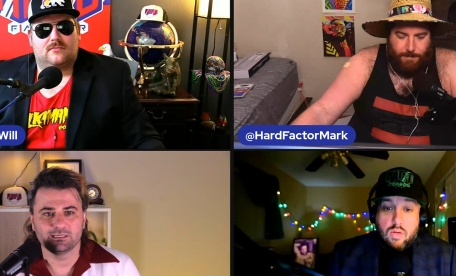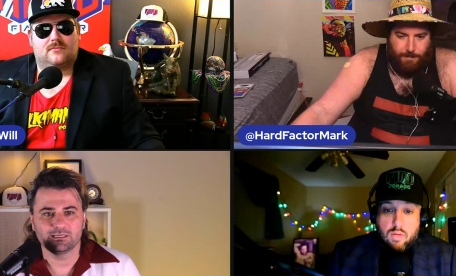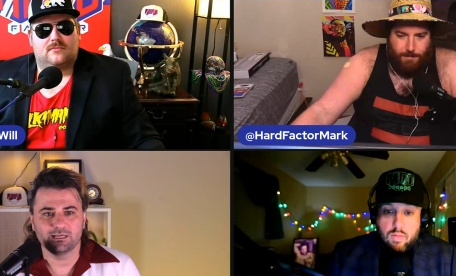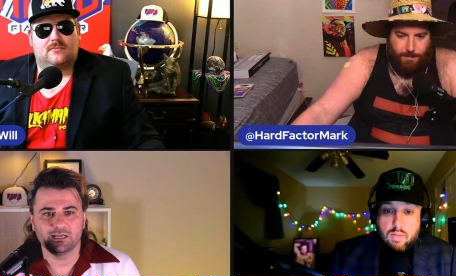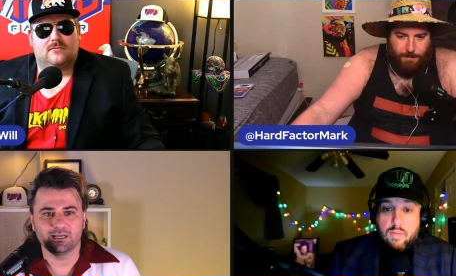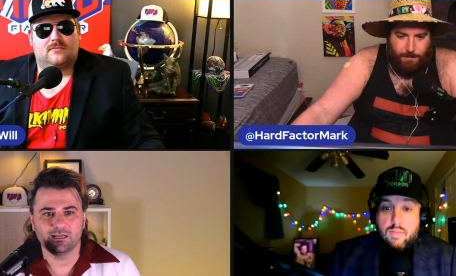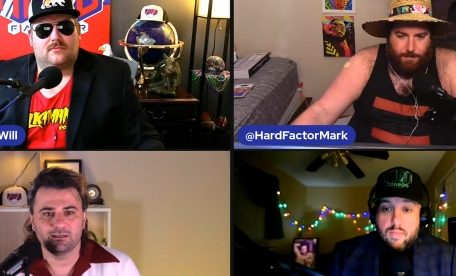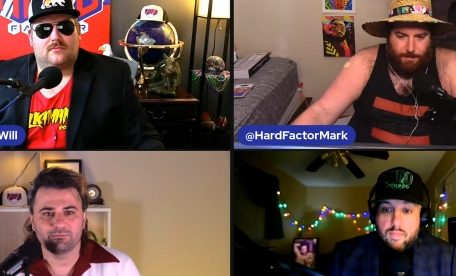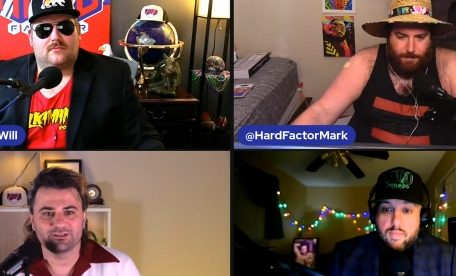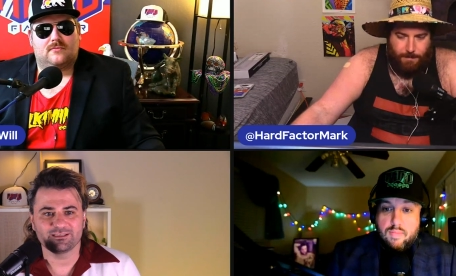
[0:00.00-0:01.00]
Speaker 1: uh,
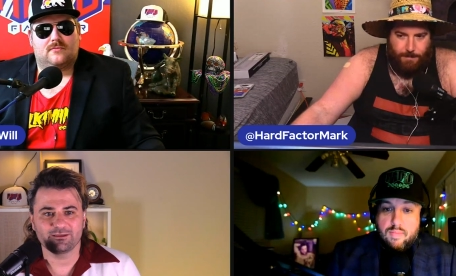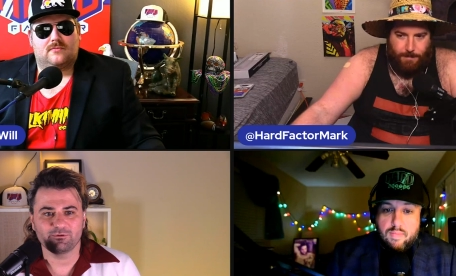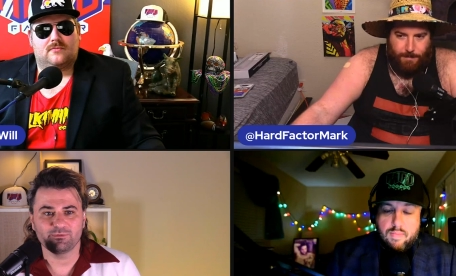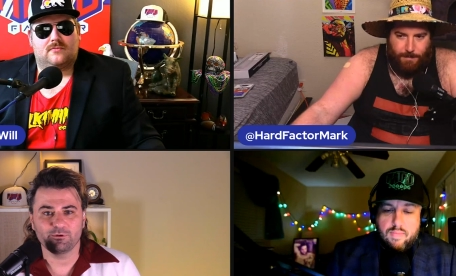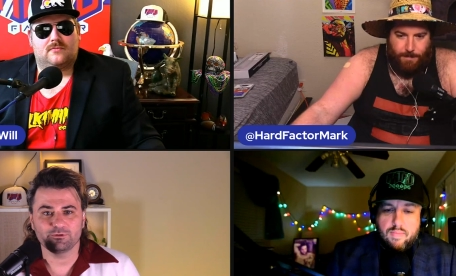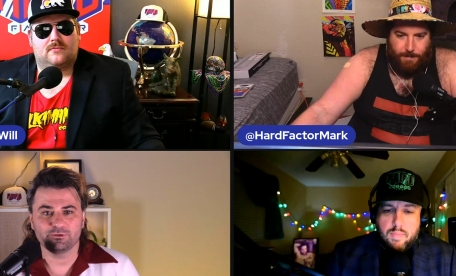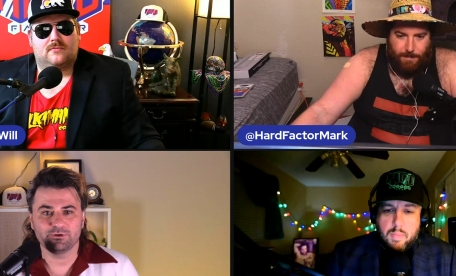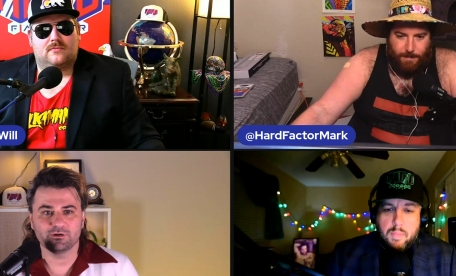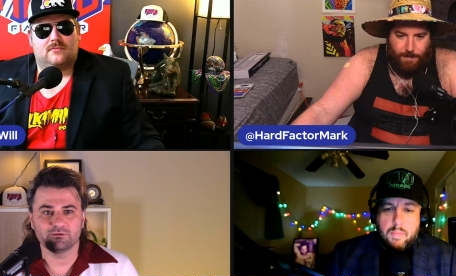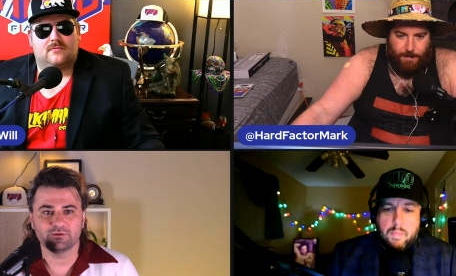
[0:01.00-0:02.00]
because I think we were both so
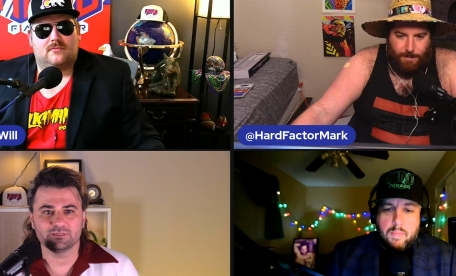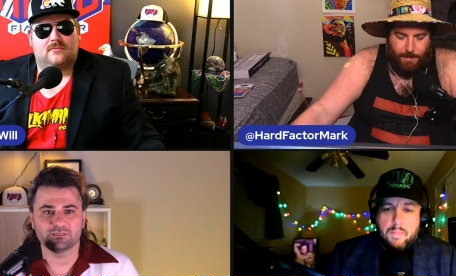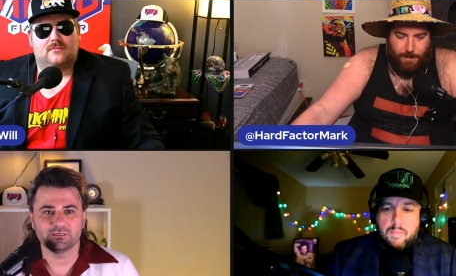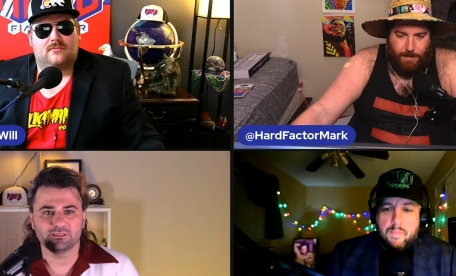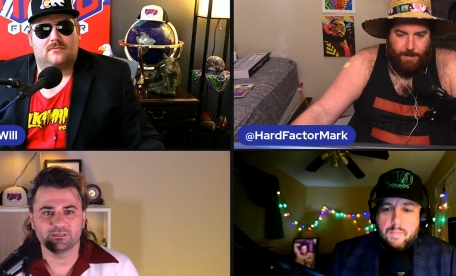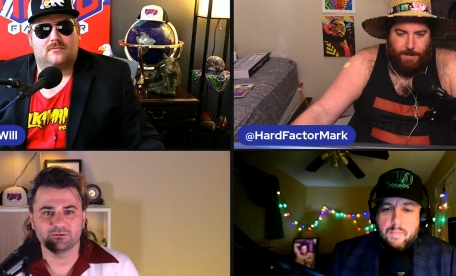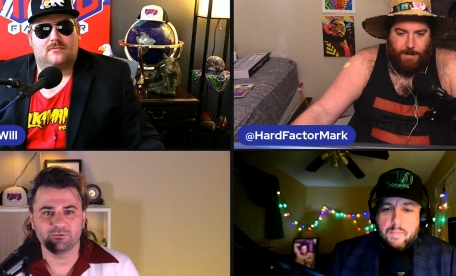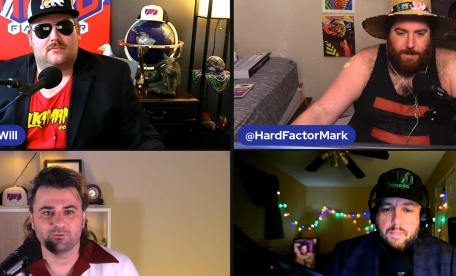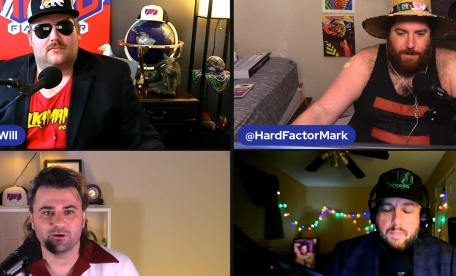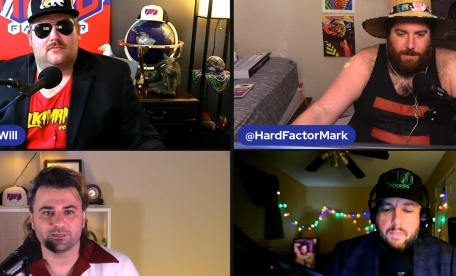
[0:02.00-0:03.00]
nervous. And then we
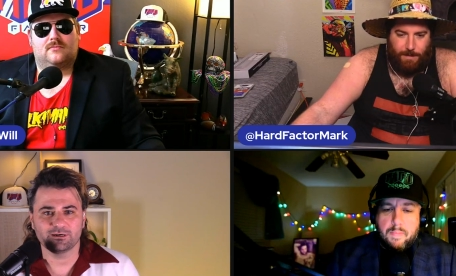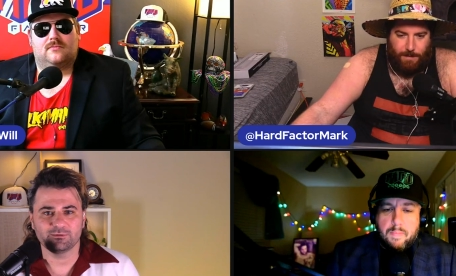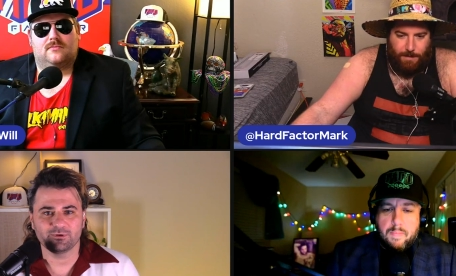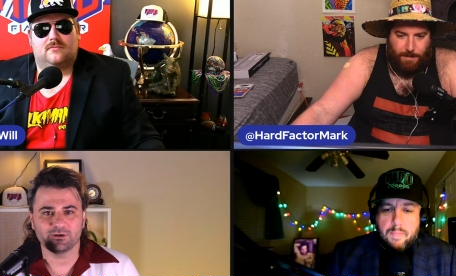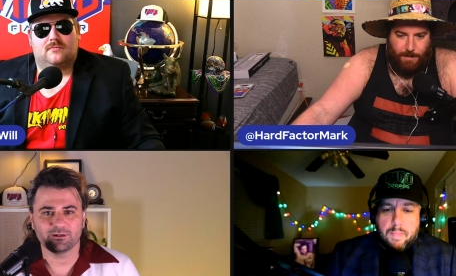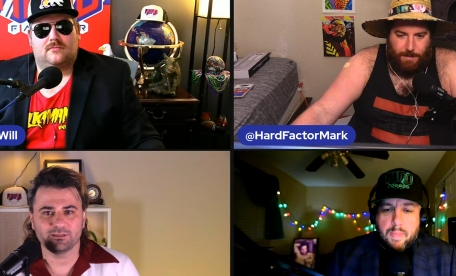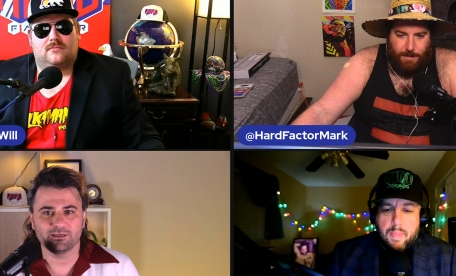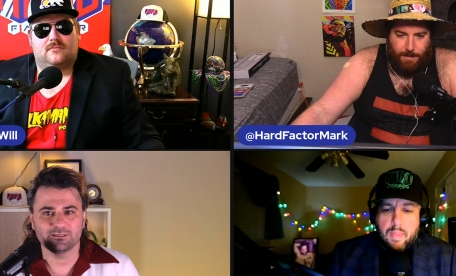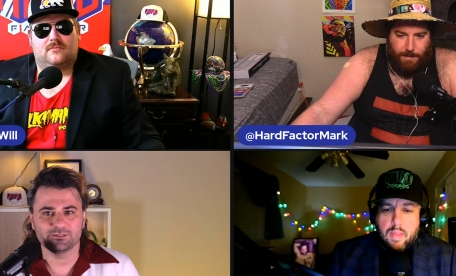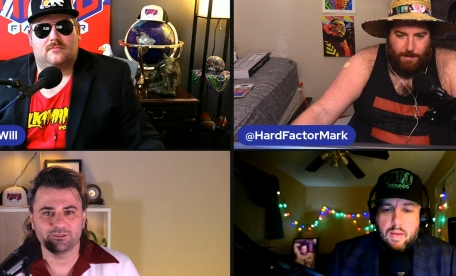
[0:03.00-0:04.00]
walked out of the parking
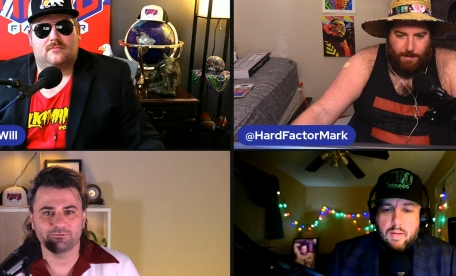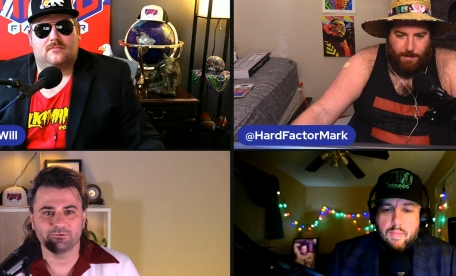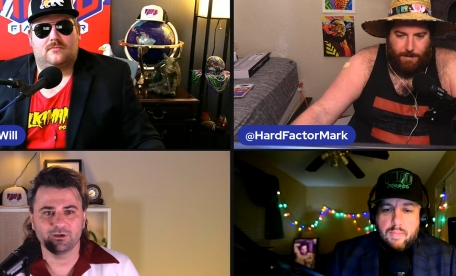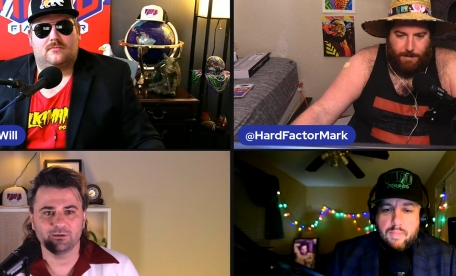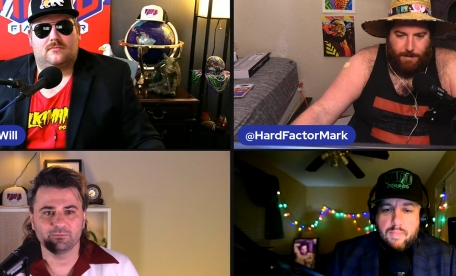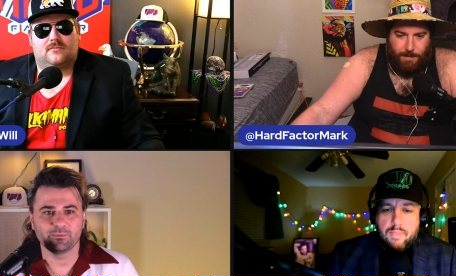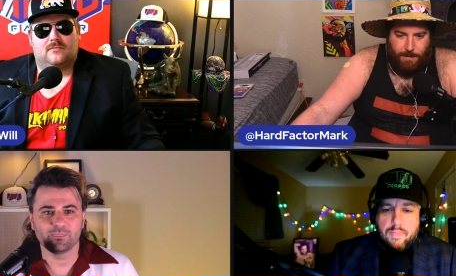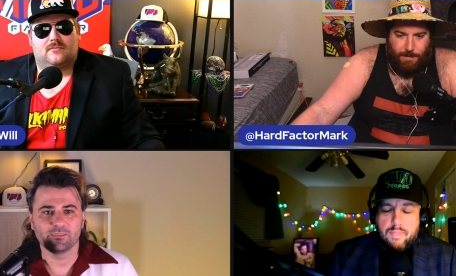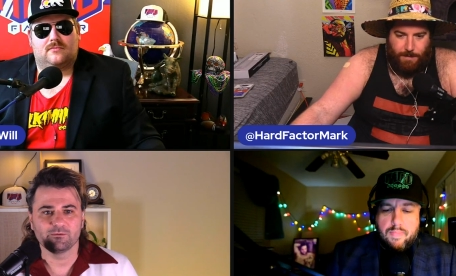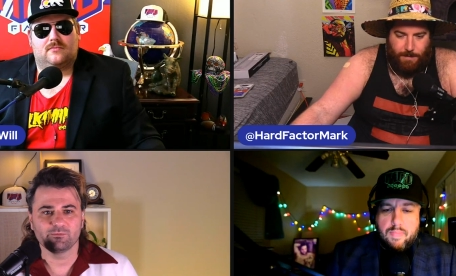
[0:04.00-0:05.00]
lot and she threw up.
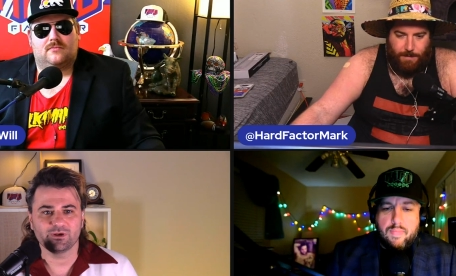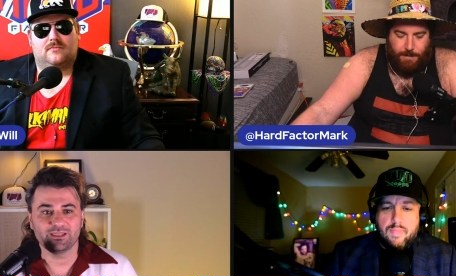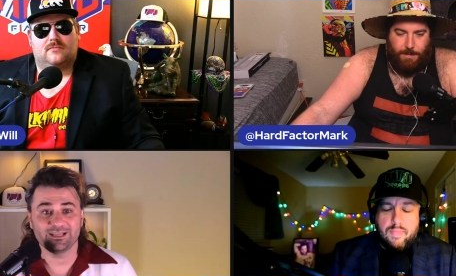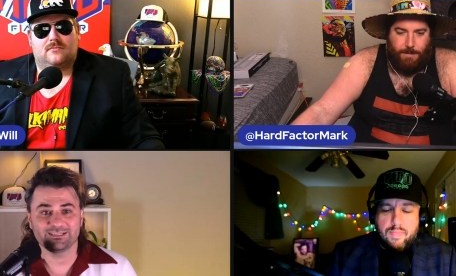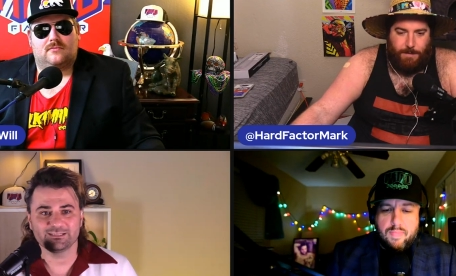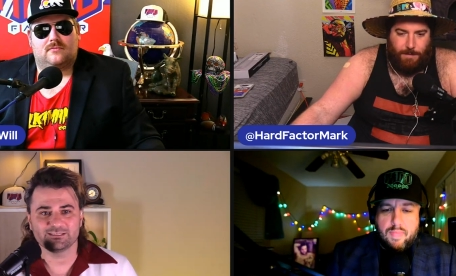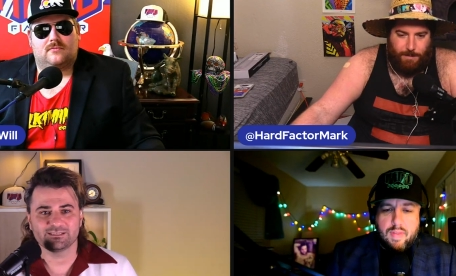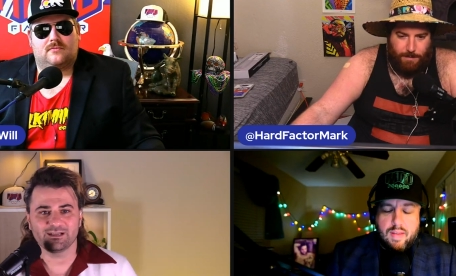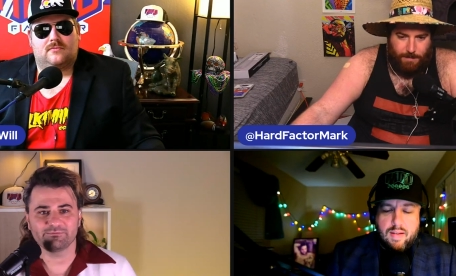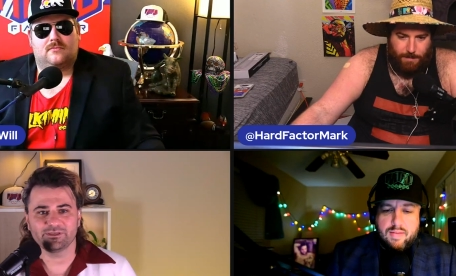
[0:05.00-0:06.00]
Mm. that didn't
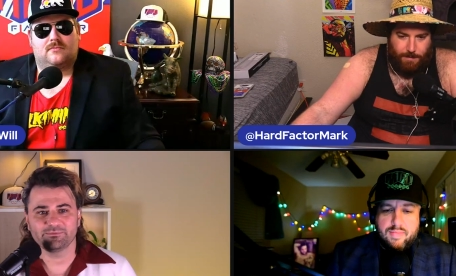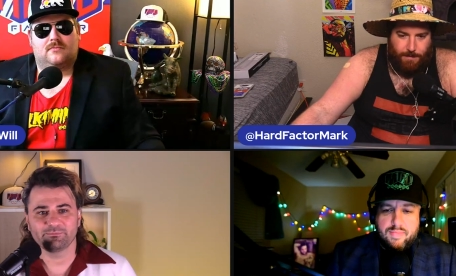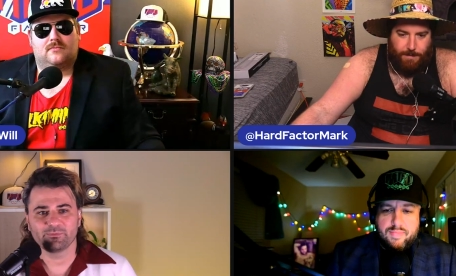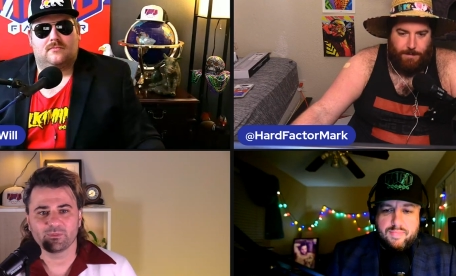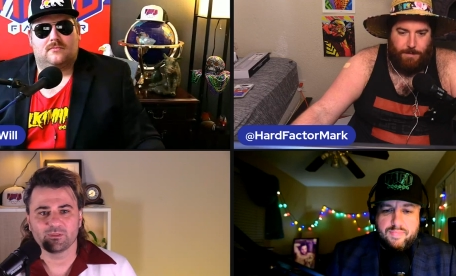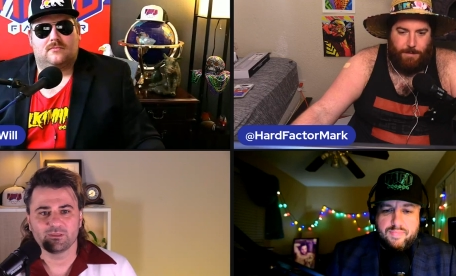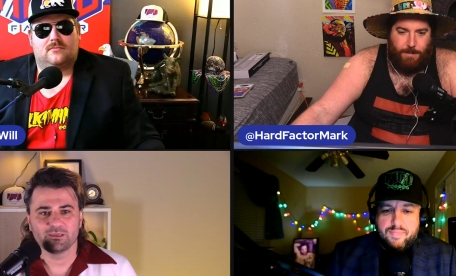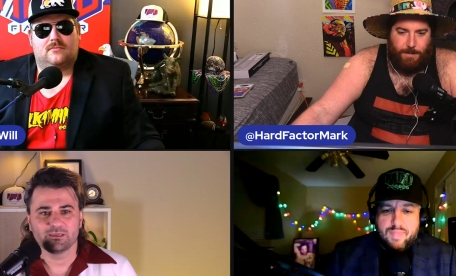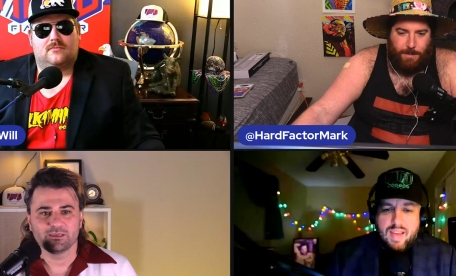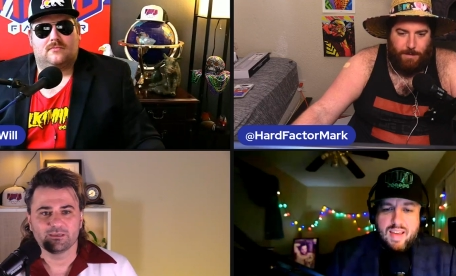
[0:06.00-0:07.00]
stop me.
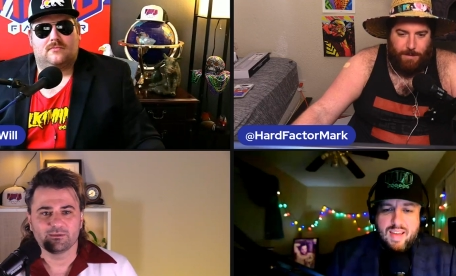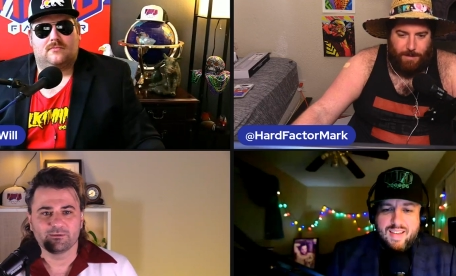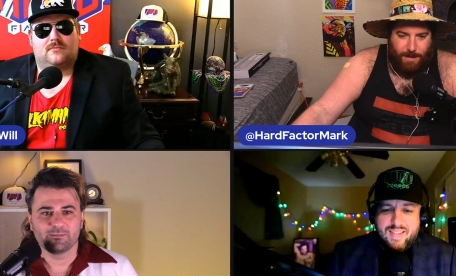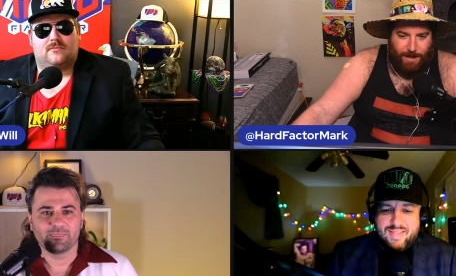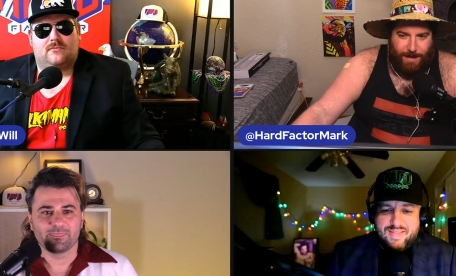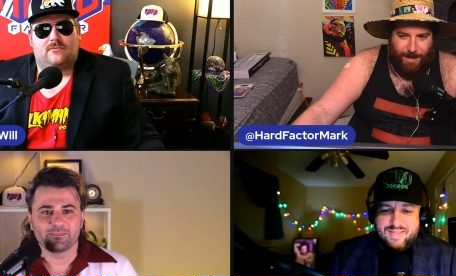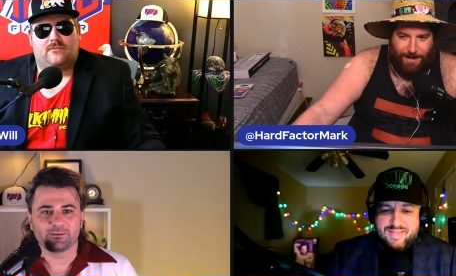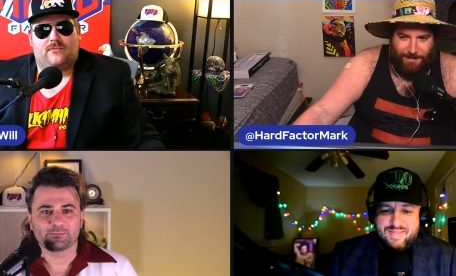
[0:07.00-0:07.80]
Yeah.